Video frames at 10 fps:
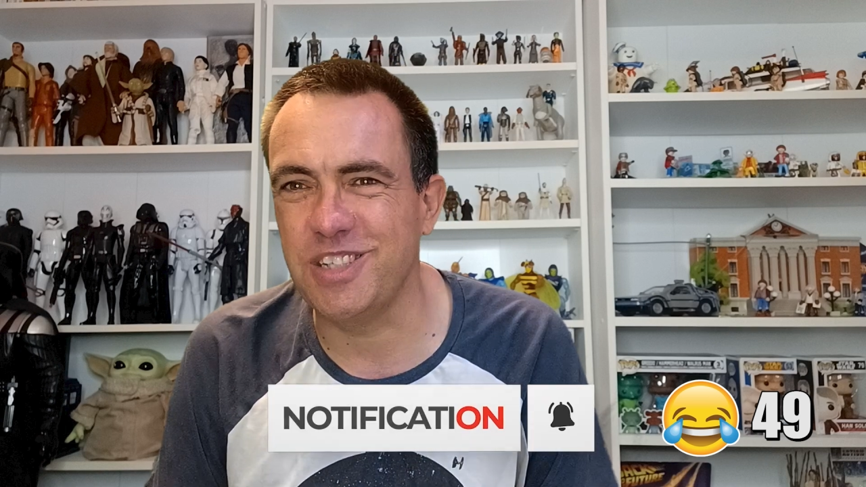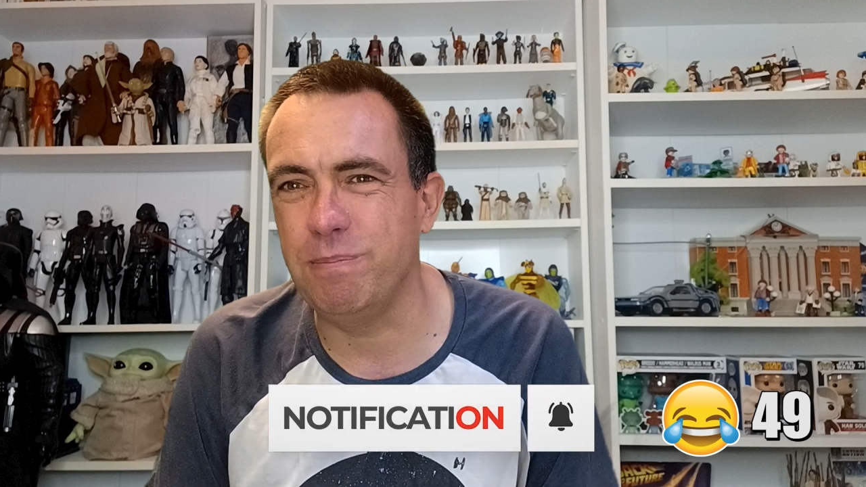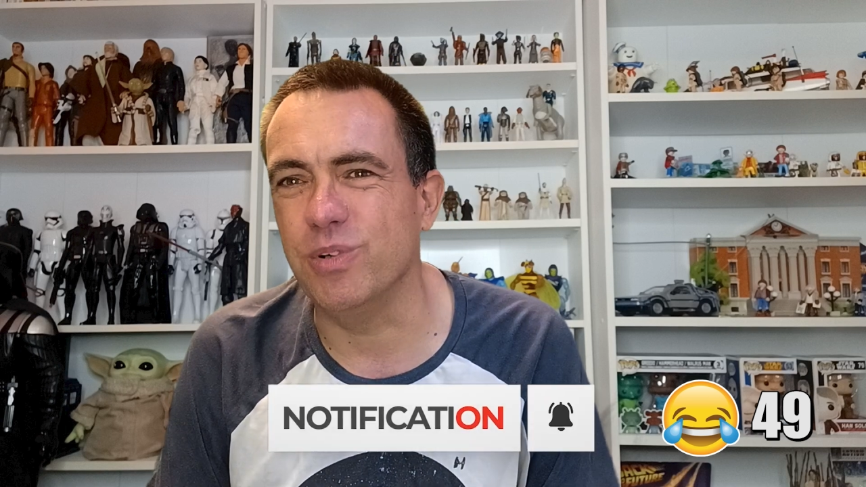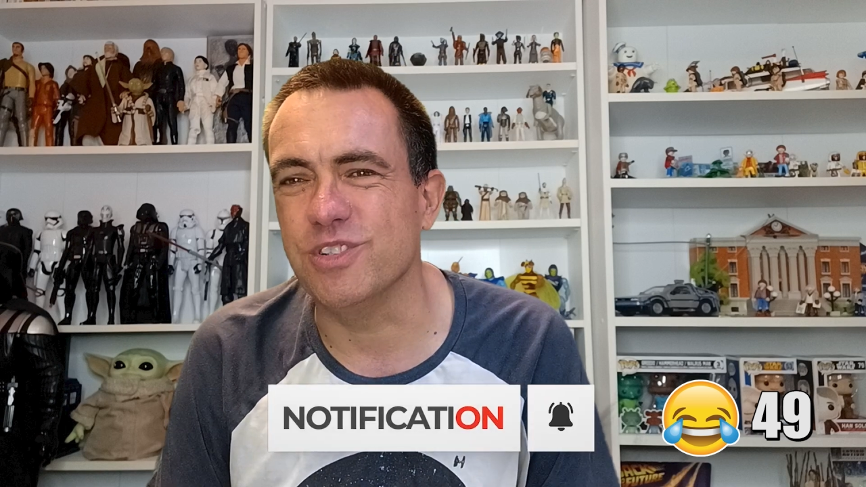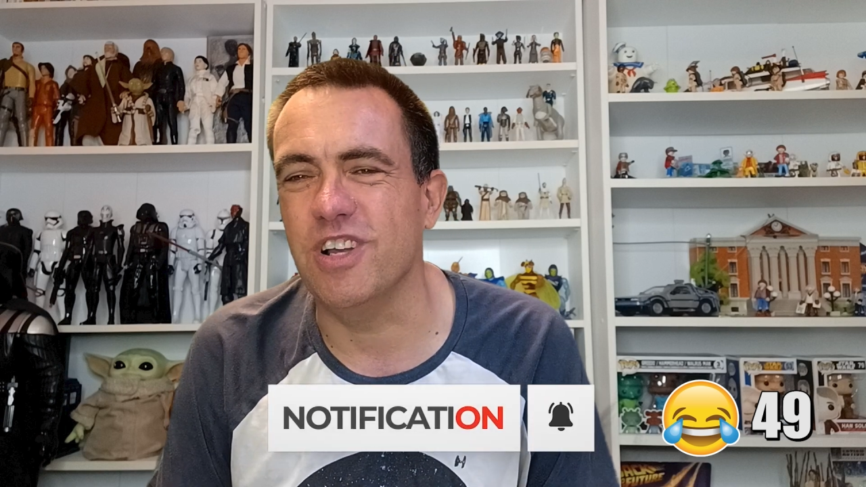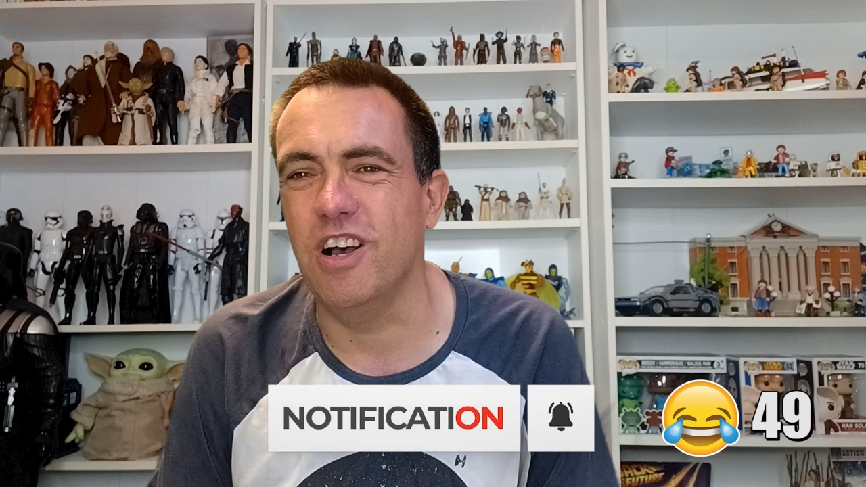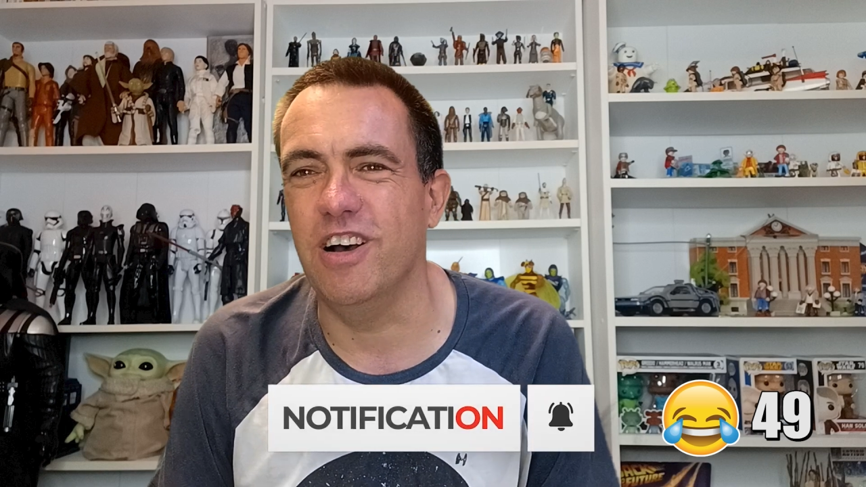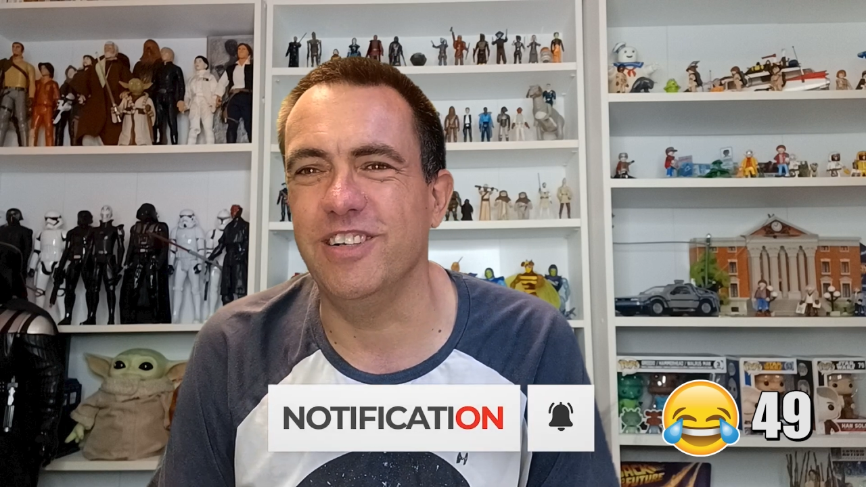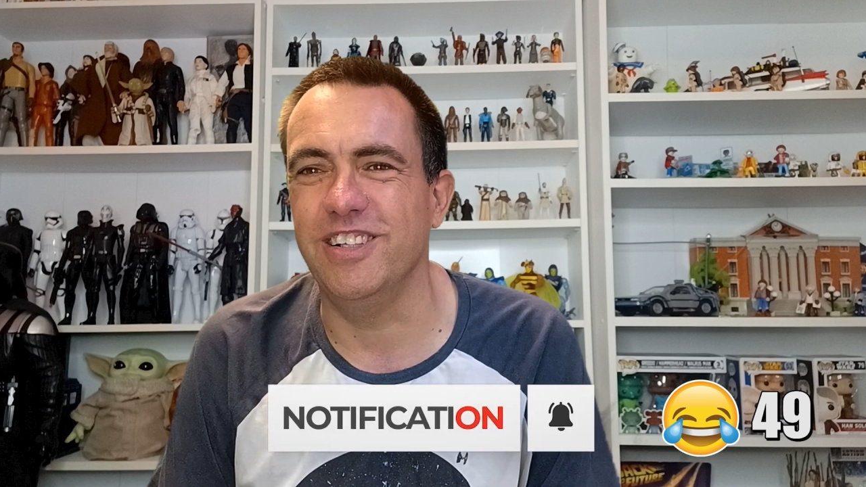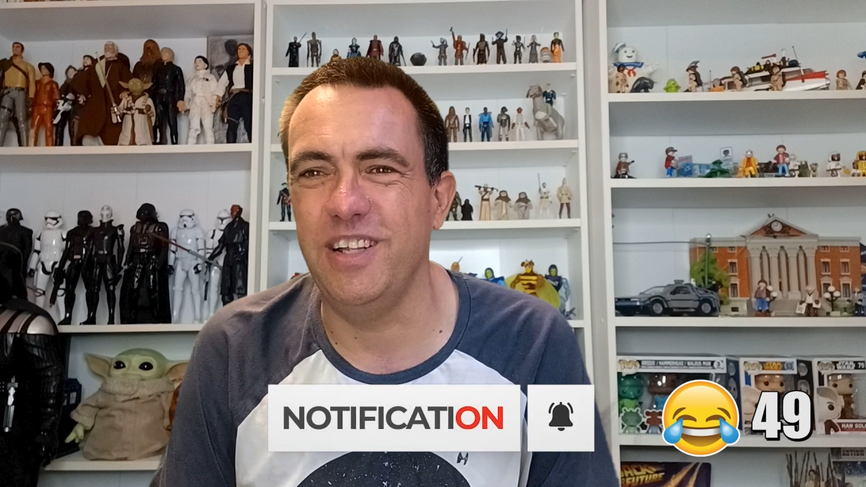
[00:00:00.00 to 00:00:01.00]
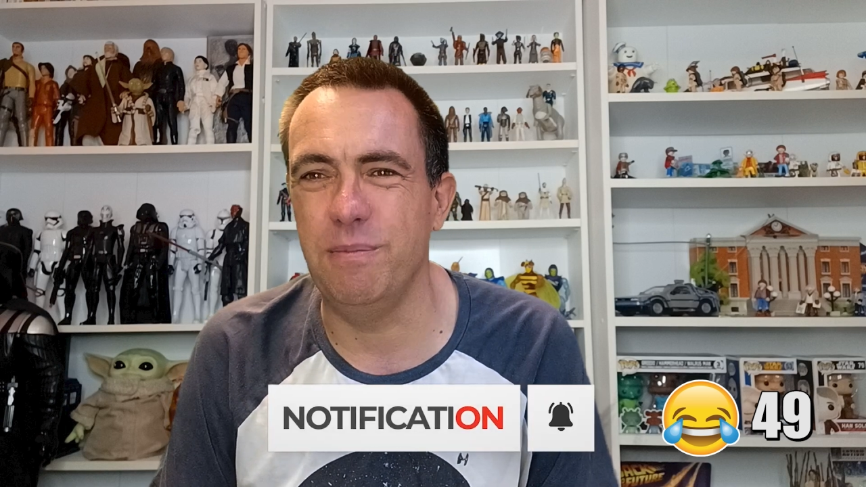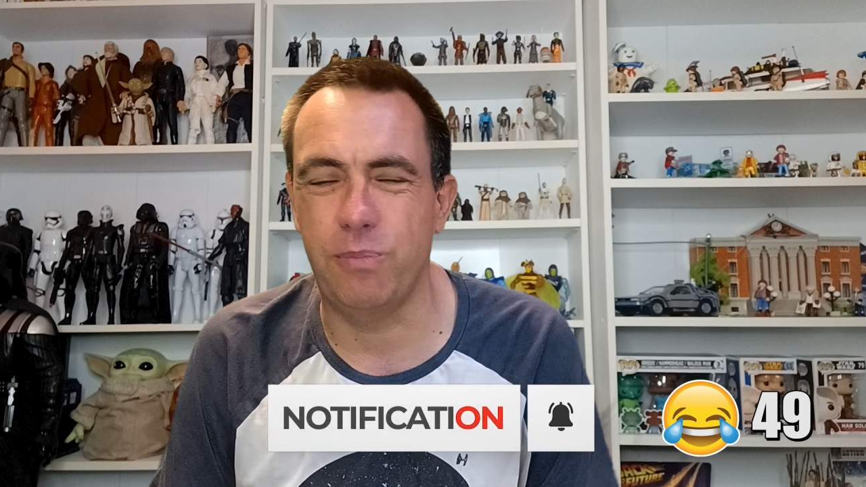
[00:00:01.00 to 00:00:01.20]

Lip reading: he puts on and the